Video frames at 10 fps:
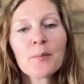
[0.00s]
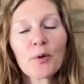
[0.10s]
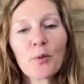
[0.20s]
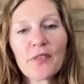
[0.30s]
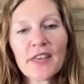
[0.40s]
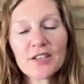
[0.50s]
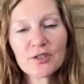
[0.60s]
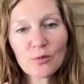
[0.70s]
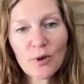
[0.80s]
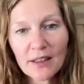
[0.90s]
But when they
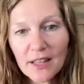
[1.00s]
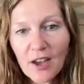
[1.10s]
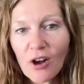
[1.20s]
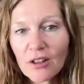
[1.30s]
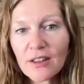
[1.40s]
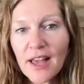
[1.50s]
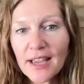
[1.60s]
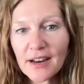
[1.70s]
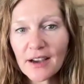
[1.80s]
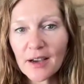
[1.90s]
directly all
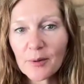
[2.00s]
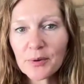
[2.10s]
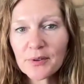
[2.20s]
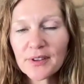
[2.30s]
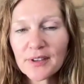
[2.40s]
line up,